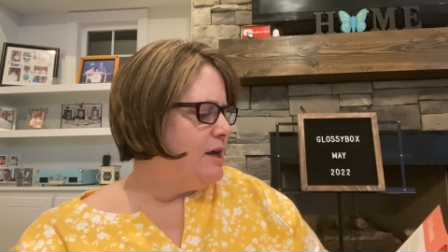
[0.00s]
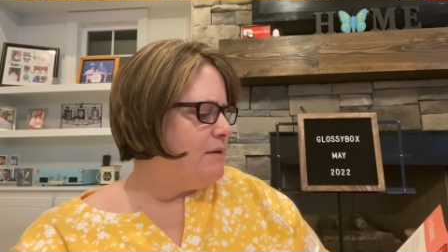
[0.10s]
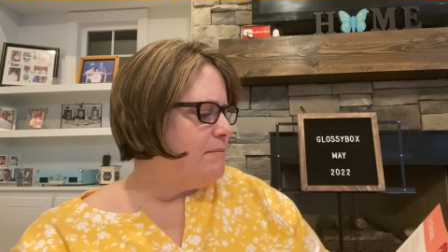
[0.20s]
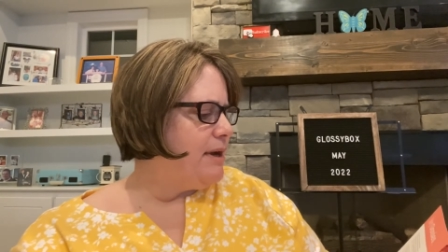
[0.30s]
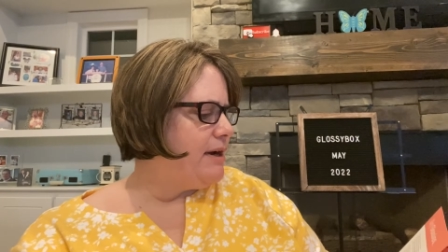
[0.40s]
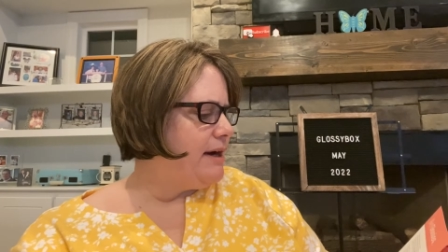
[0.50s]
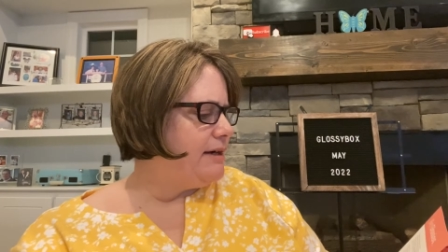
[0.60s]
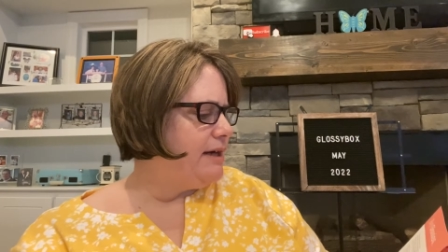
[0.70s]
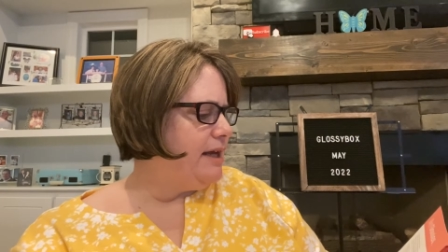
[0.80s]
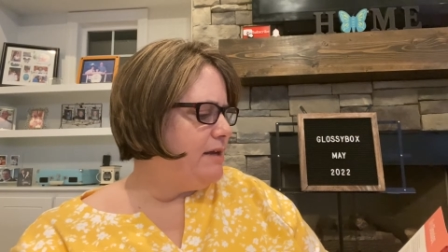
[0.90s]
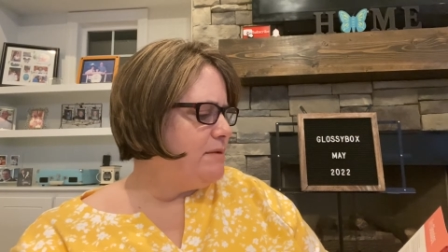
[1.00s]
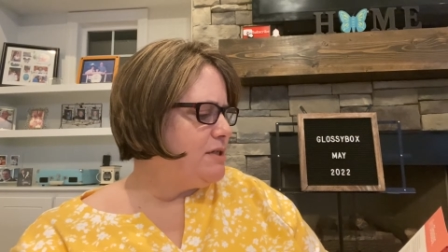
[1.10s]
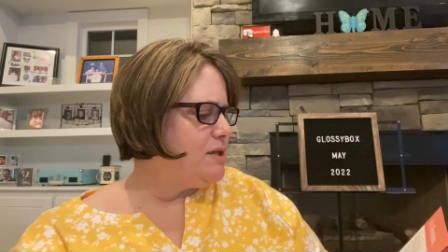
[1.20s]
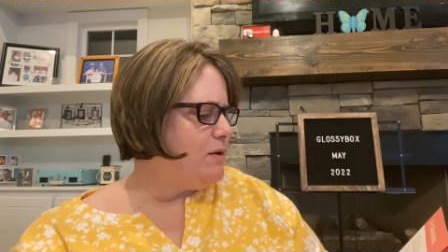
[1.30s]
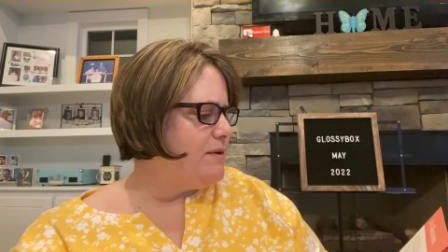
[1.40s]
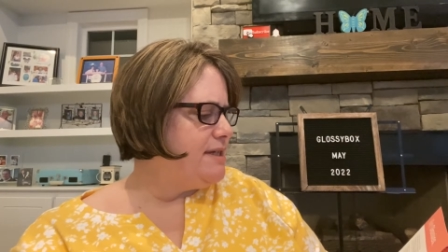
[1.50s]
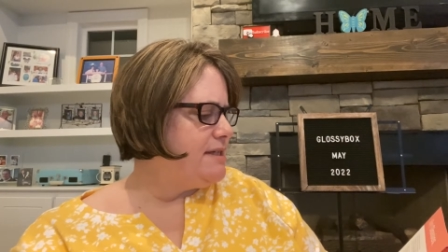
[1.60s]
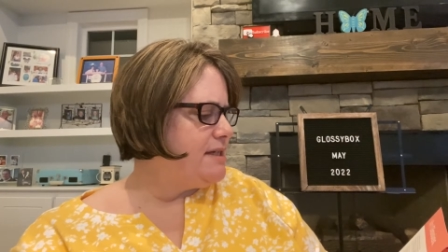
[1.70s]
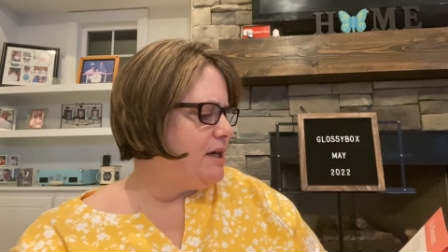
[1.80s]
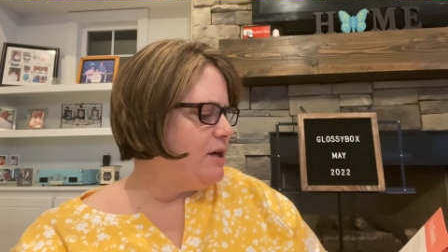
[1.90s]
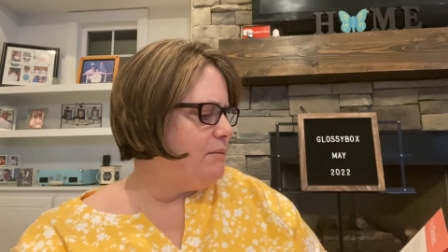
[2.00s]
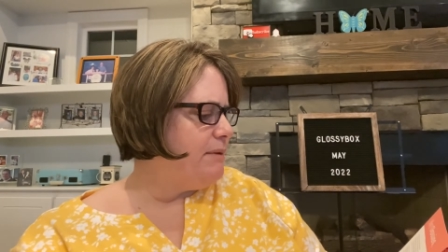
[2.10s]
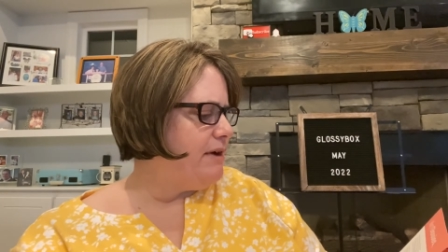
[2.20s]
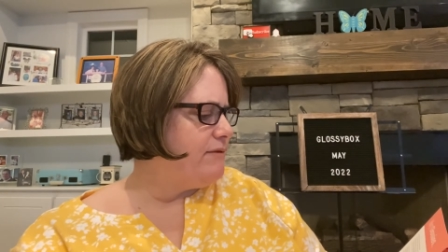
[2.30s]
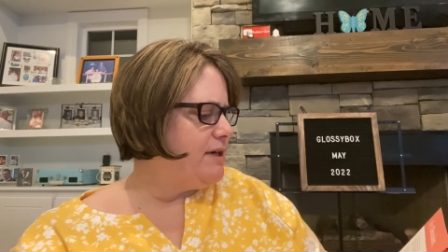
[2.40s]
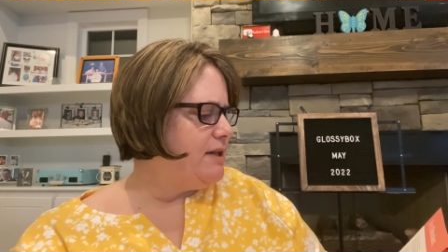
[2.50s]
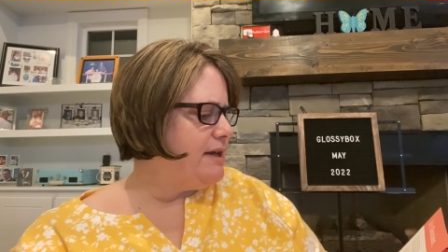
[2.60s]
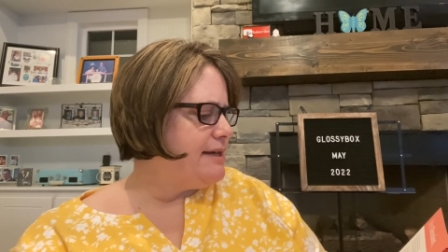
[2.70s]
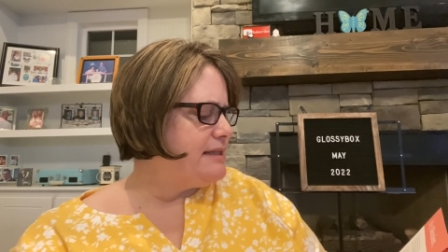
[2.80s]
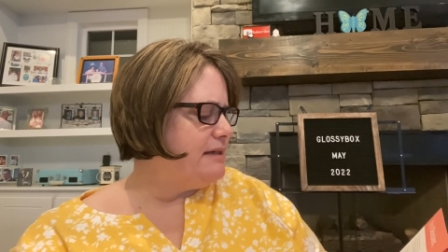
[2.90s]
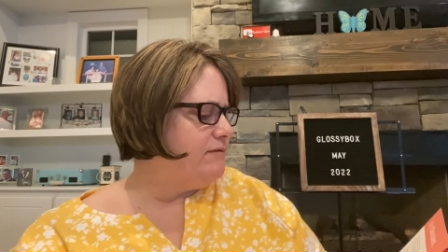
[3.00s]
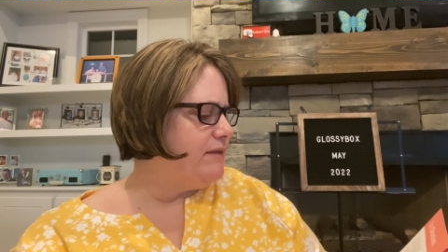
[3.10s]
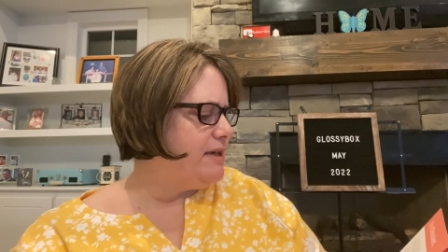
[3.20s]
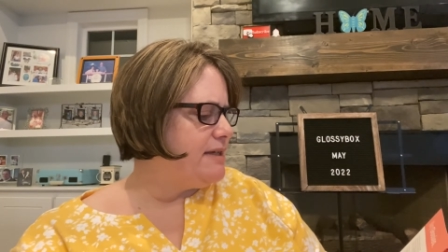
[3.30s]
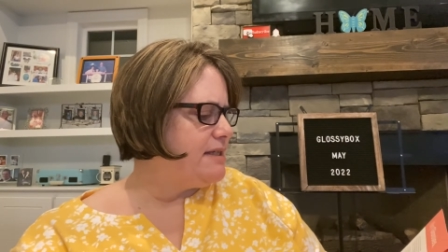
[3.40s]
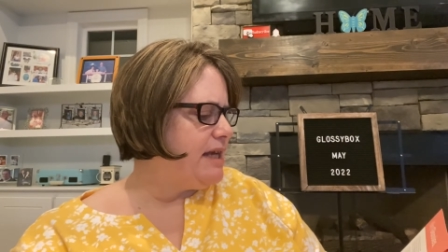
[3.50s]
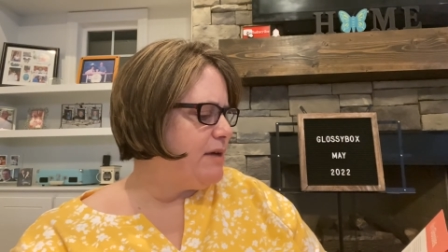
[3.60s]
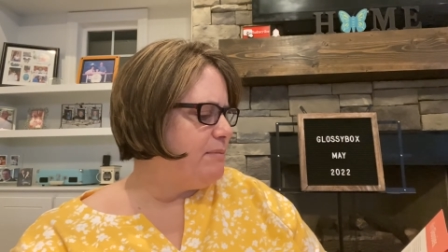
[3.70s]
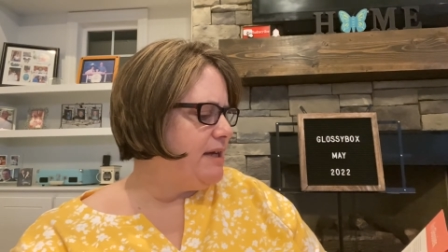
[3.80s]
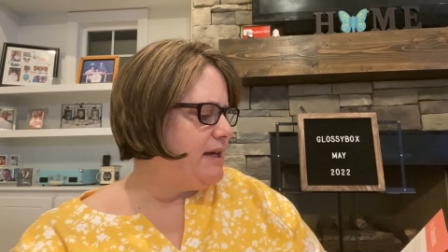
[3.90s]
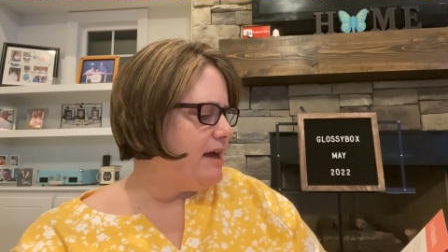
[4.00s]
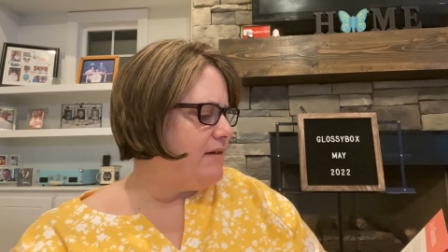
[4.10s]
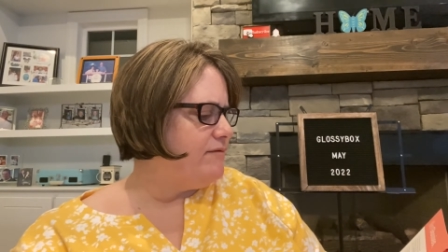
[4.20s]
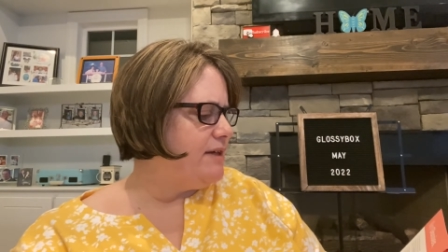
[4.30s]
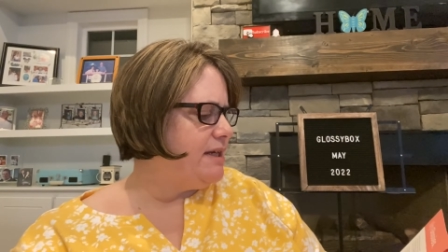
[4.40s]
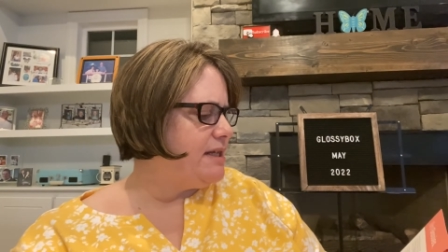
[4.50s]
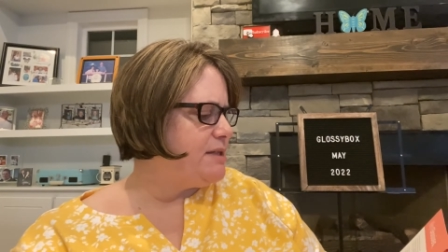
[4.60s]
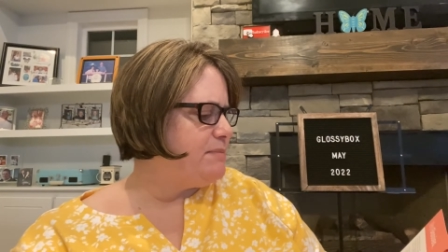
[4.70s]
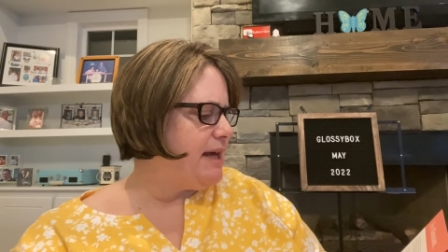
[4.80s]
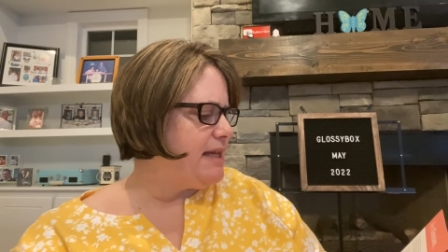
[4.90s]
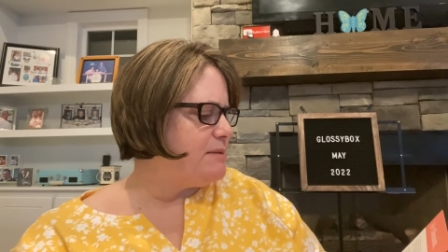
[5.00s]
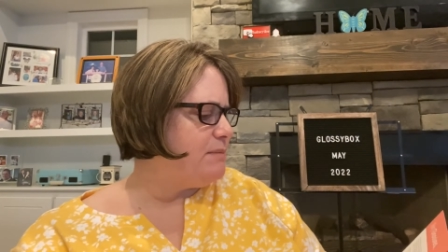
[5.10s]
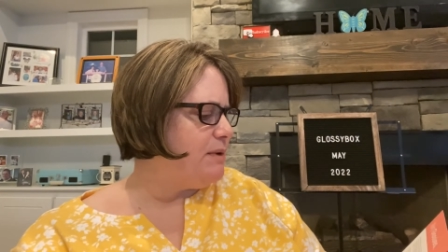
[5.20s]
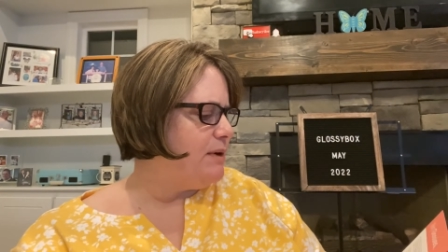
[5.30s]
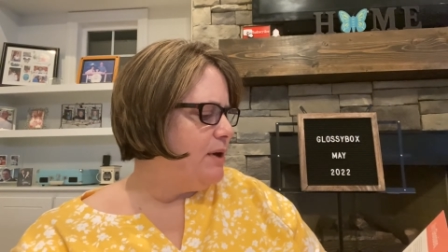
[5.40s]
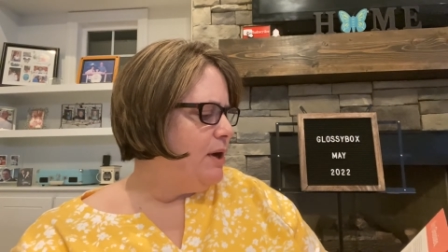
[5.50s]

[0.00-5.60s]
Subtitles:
But our aim is always to help every Glossy feel as happy and confident as possible,